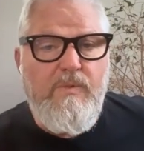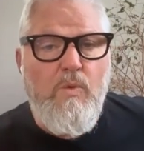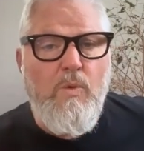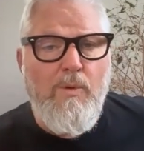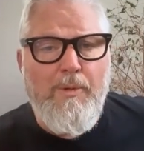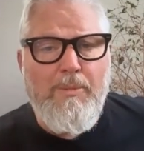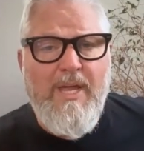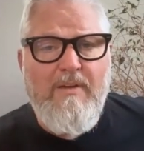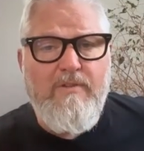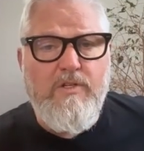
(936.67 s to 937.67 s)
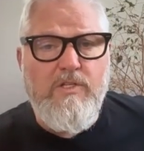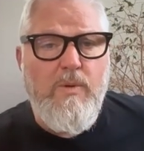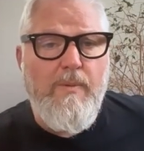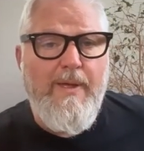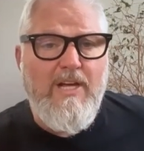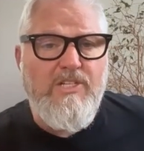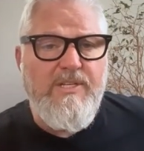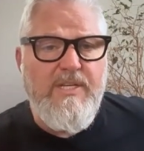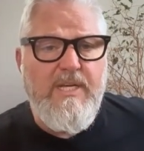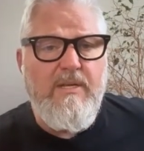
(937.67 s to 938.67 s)
What we planned versus what we actually
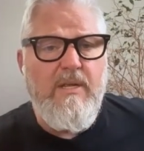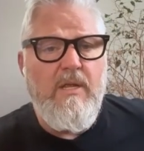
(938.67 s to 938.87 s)
did.